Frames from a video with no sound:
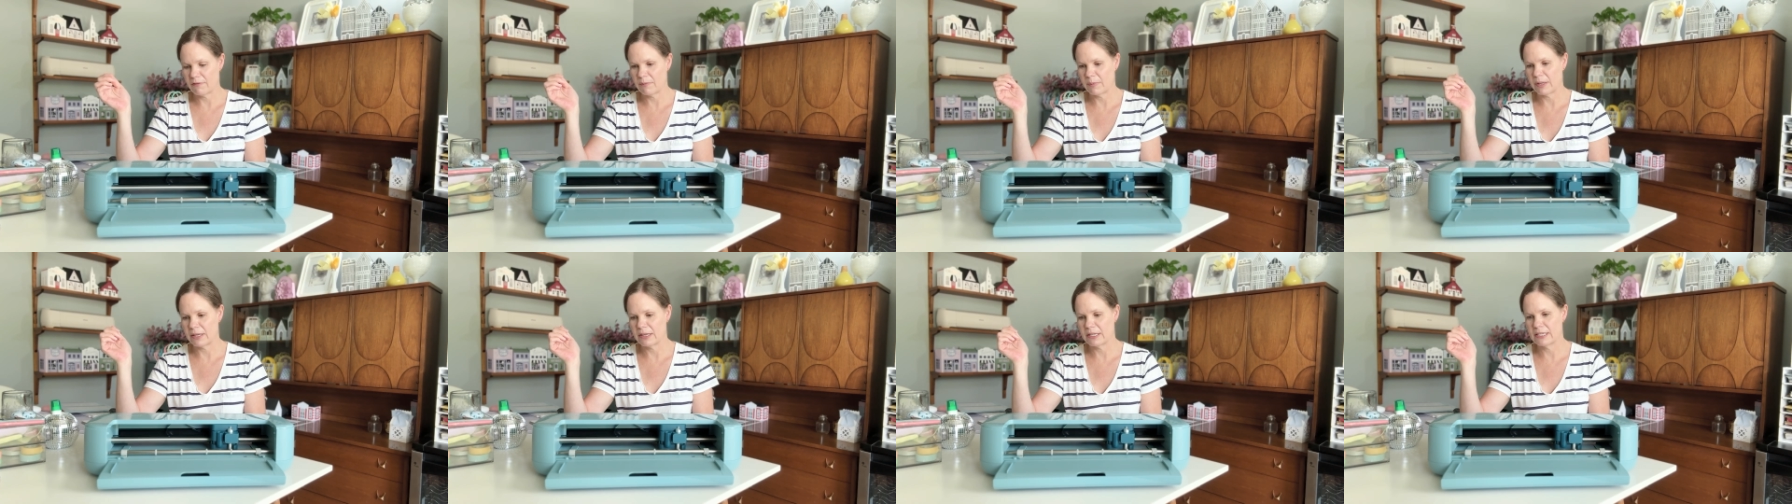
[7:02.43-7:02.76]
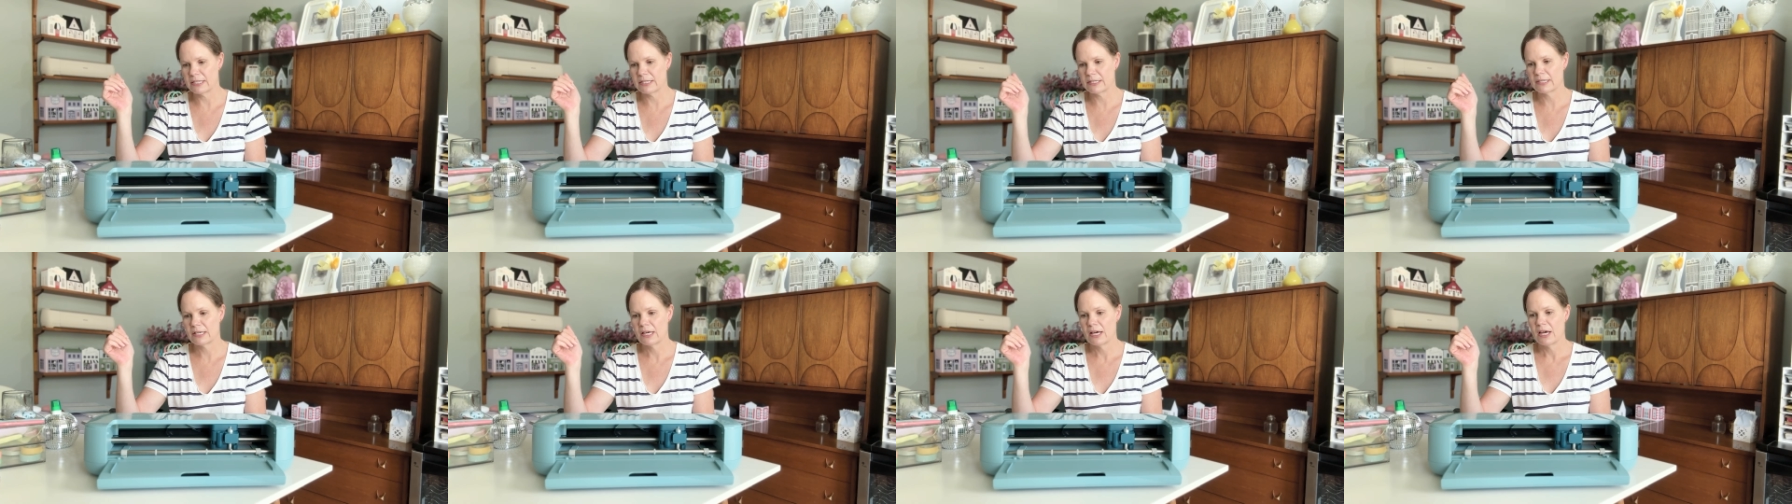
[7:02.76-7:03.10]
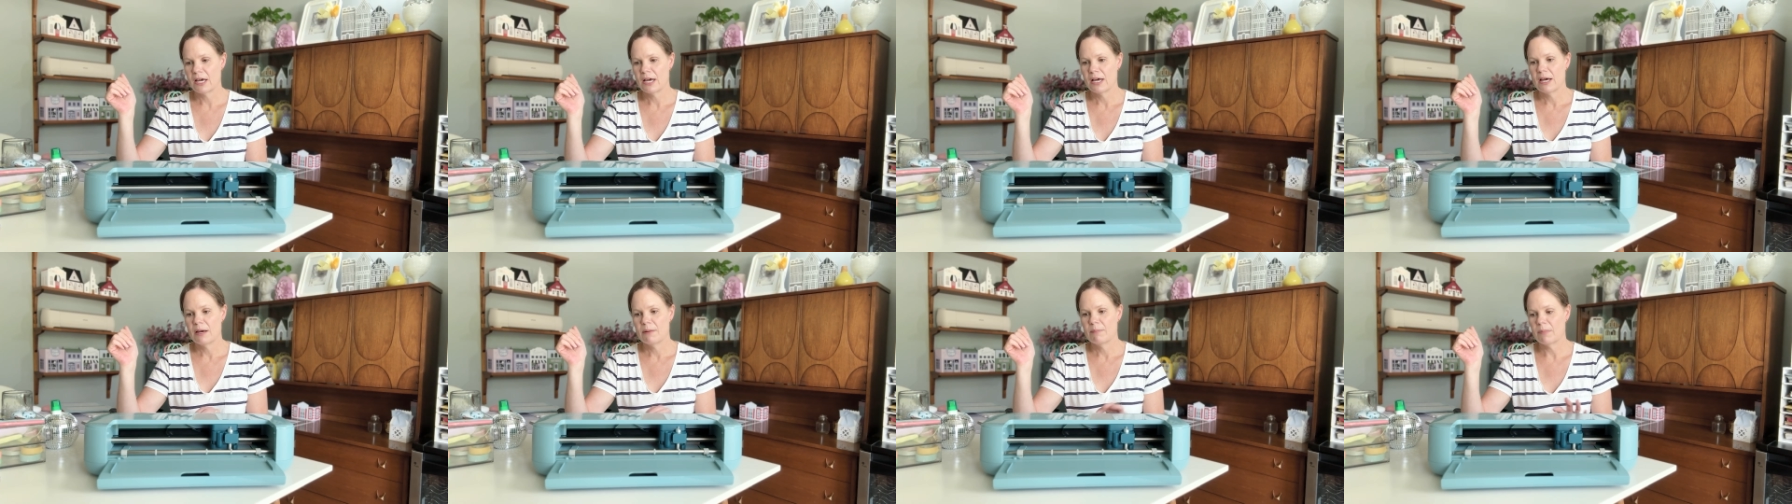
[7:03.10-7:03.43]
But this
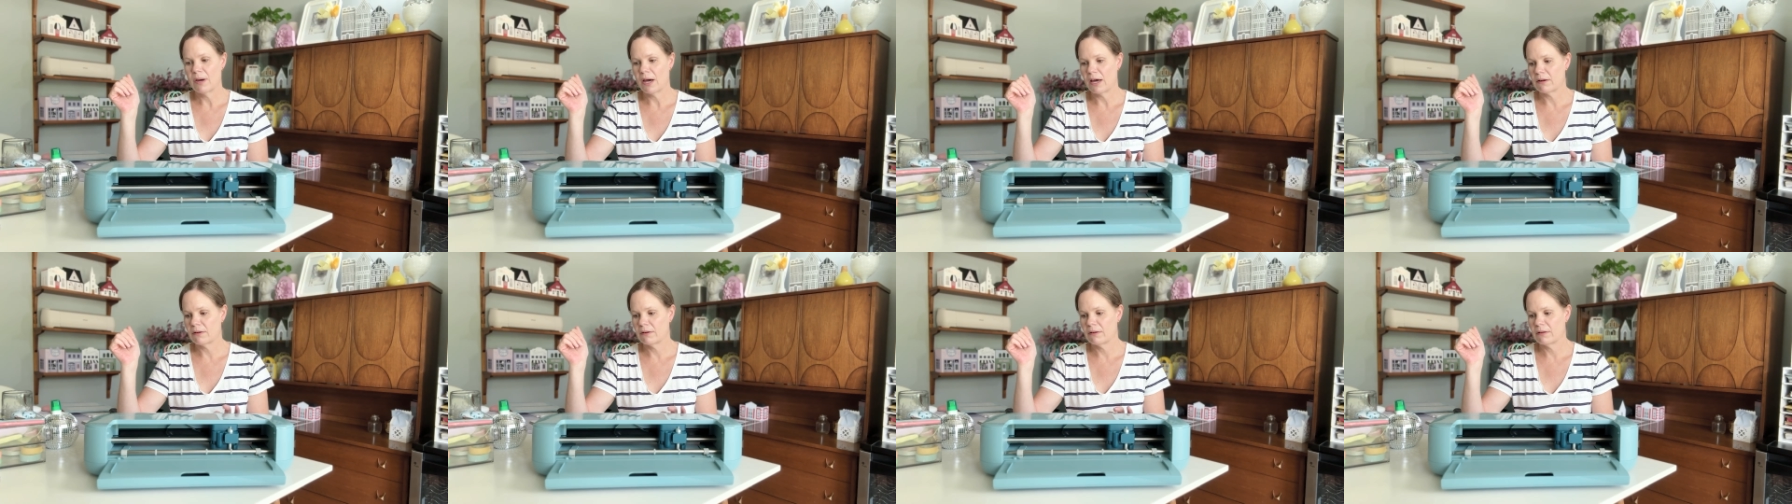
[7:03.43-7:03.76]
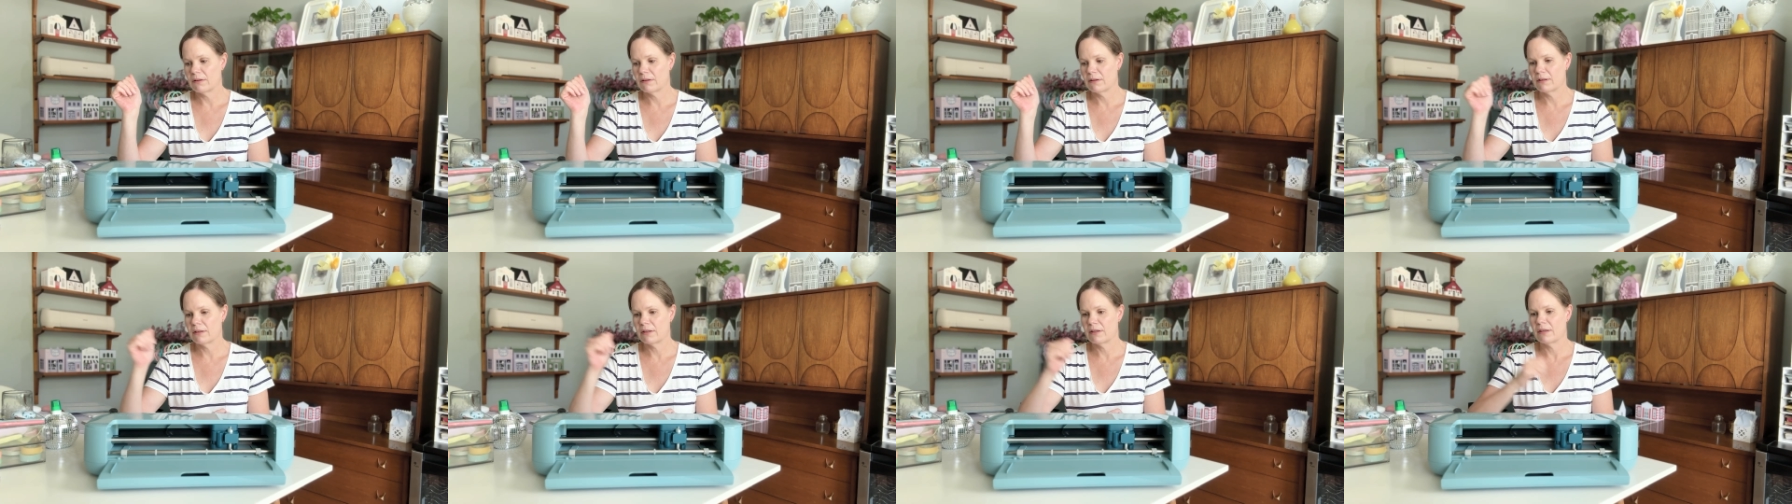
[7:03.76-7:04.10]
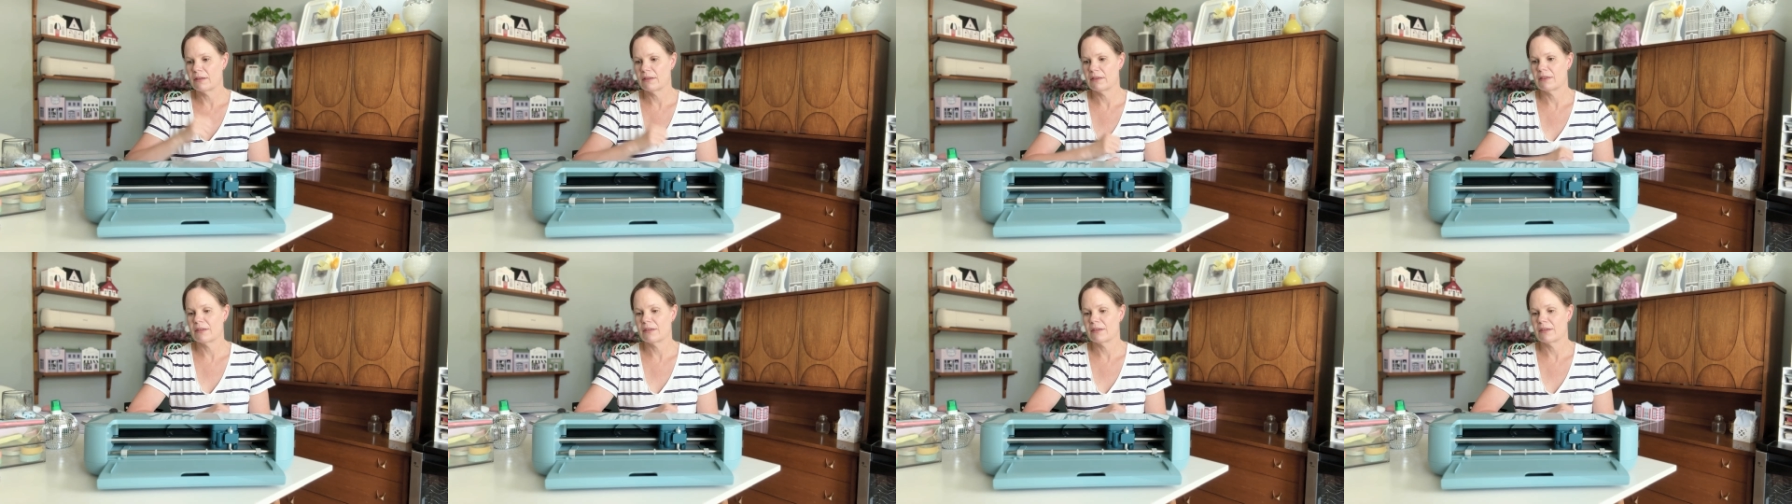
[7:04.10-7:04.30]
model,